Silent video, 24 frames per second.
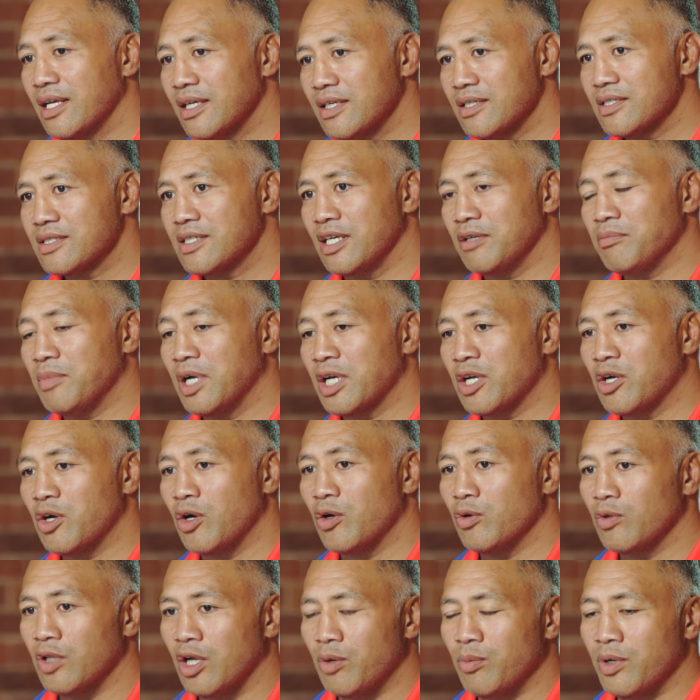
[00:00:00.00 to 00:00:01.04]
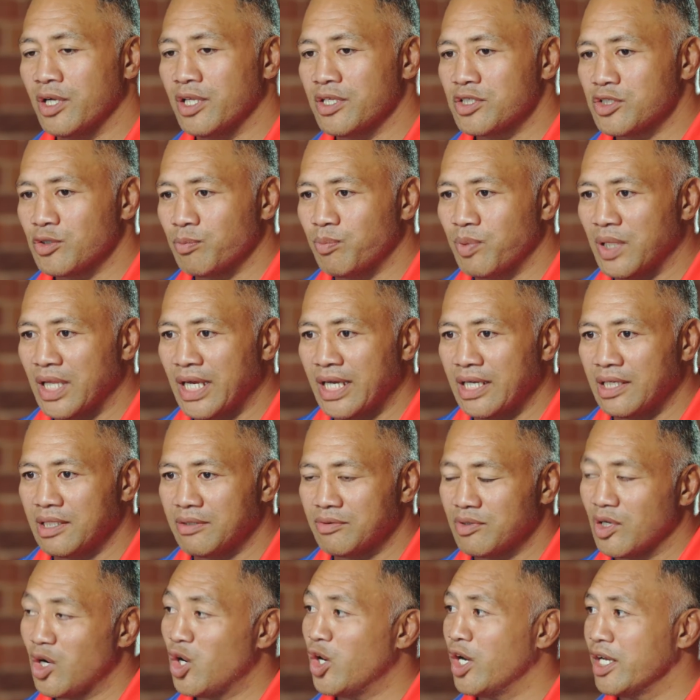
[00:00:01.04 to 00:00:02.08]
set my goal, I wanted to play
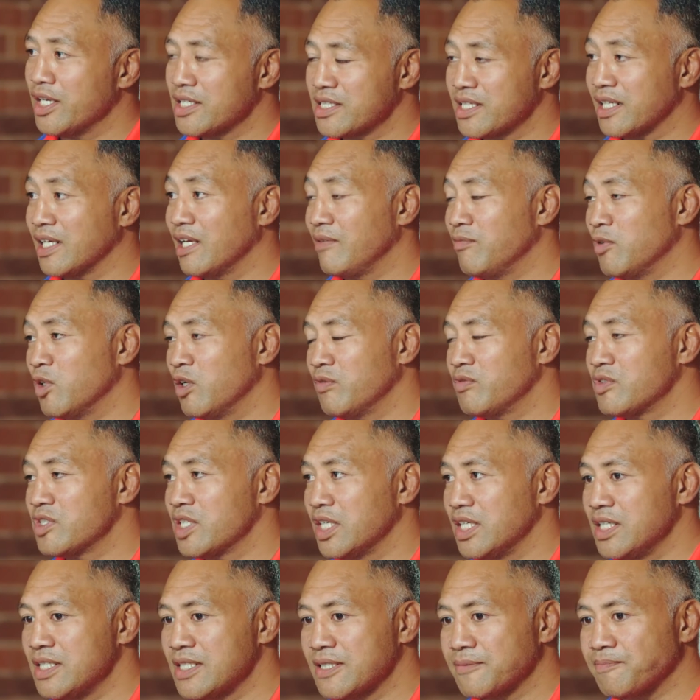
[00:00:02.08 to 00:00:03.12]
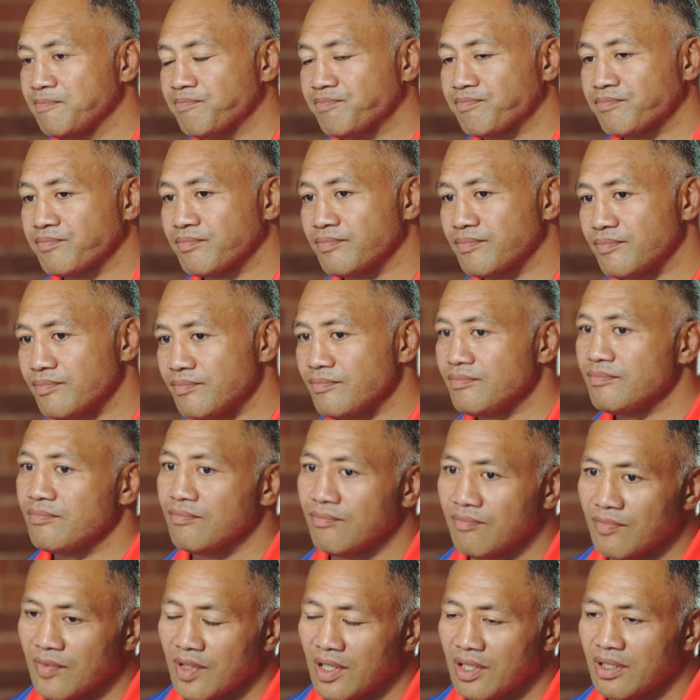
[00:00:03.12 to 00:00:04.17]
the highest level overseas,
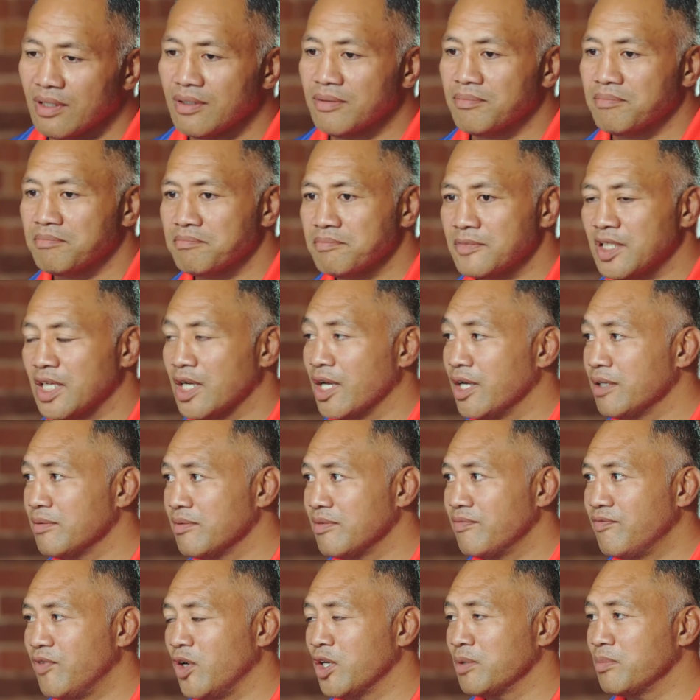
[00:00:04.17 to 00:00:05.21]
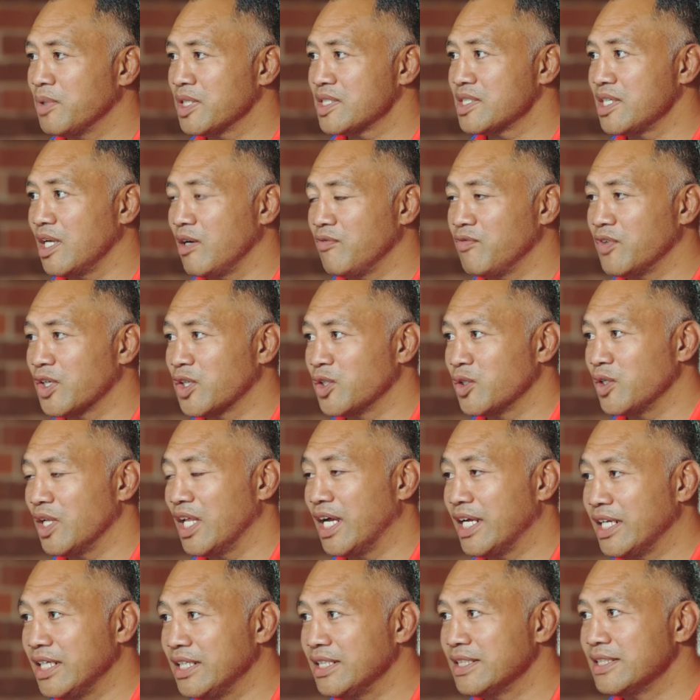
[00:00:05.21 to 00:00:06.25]
find myself a good
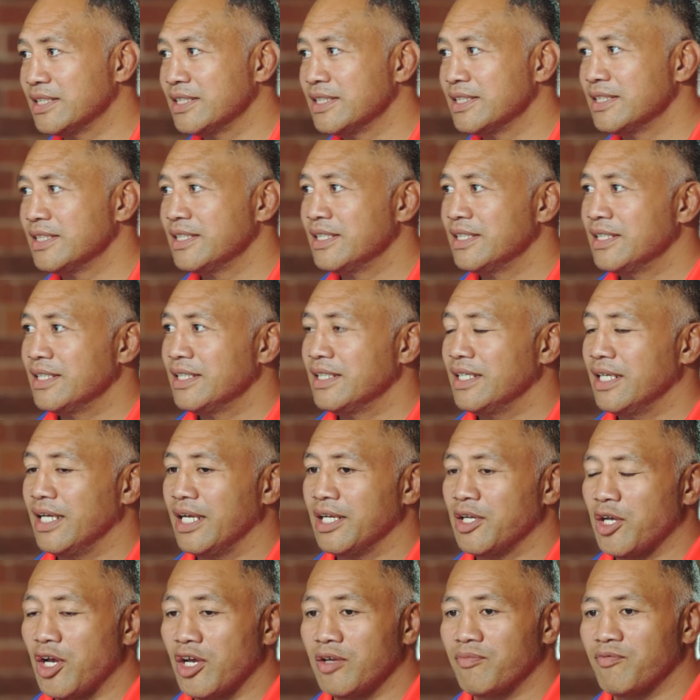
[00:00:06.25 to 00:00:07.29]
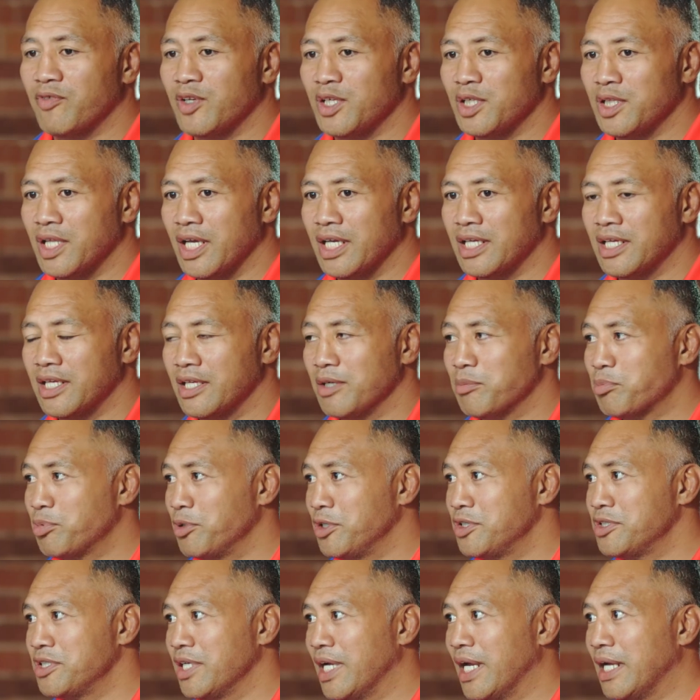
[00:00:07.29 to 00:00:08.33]
lady, and hopefully they can
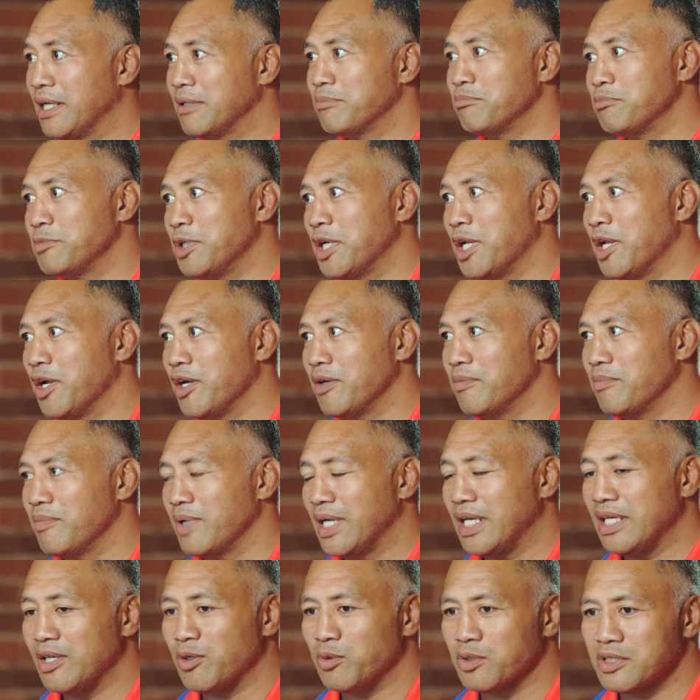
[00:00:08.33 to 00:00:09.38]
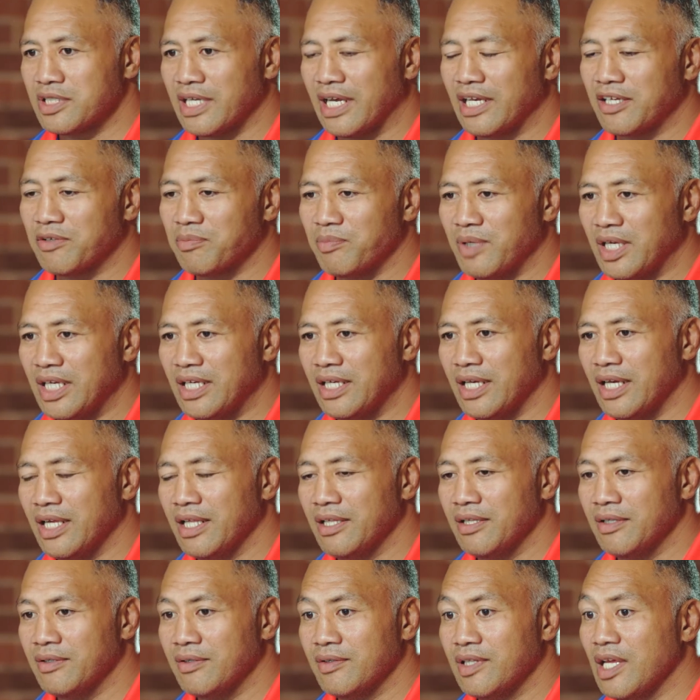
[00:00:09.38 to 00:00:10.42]
appreciate, me or take me,
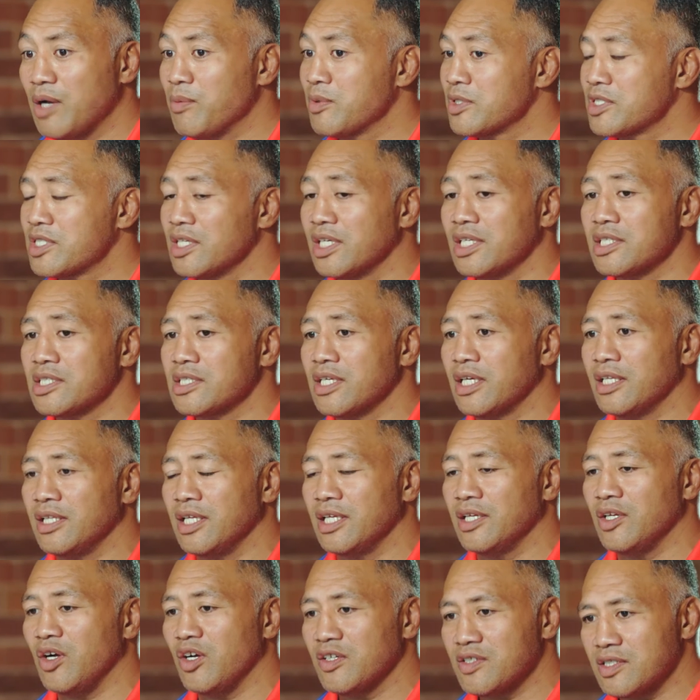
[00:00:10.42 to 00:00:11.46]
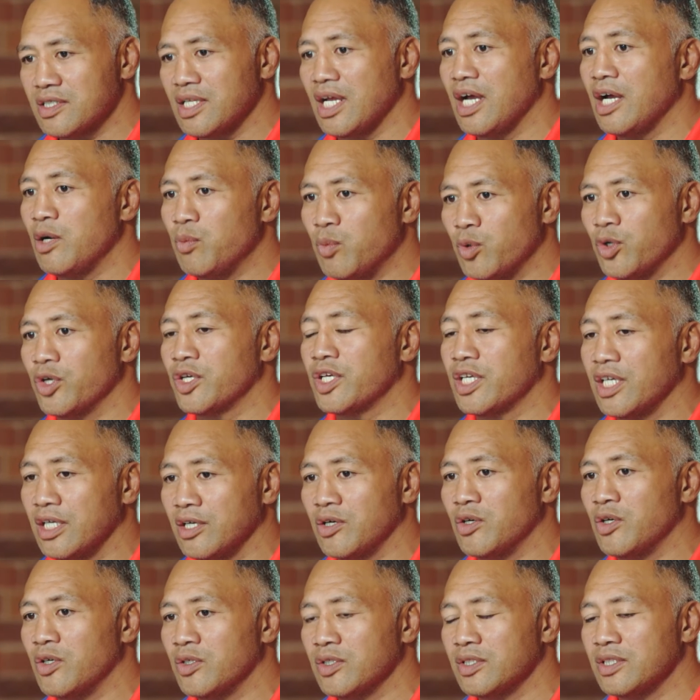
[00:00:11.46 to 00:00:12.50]
and that was it. And then I start
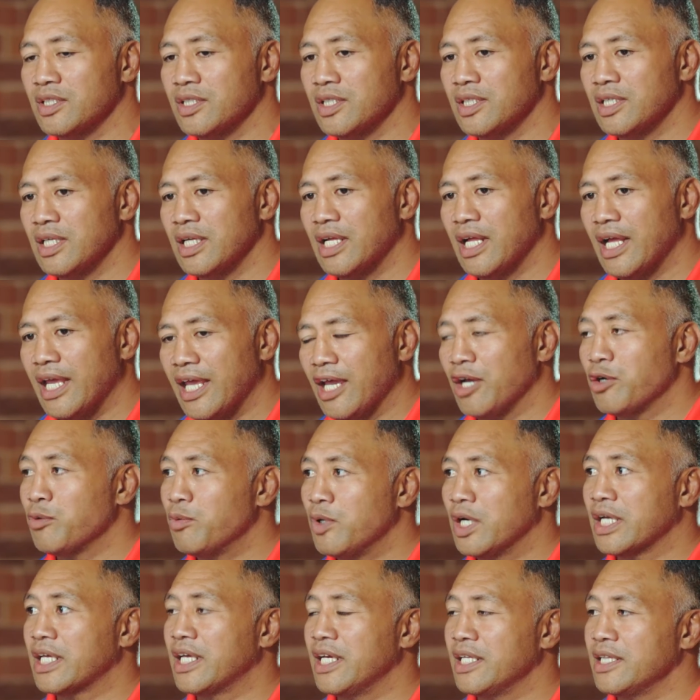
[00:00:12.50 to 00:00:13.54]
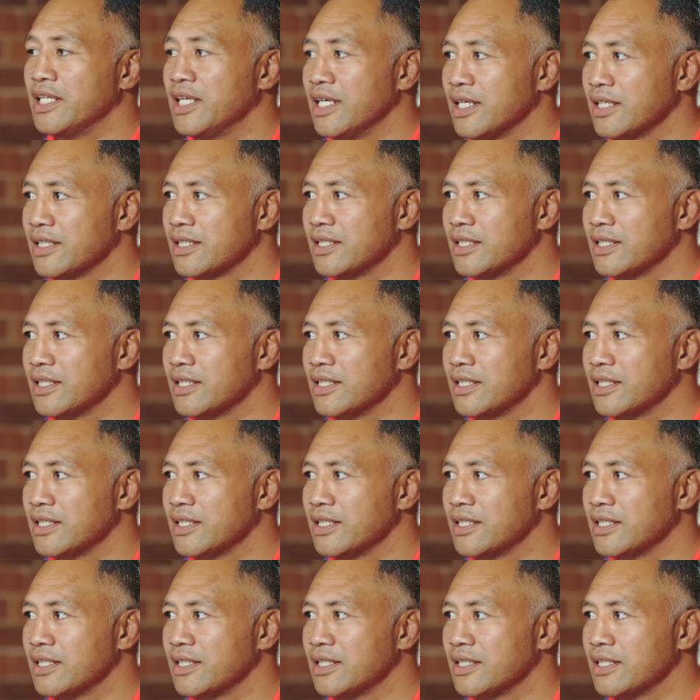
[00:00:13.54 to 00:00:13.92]
working on how do I get there.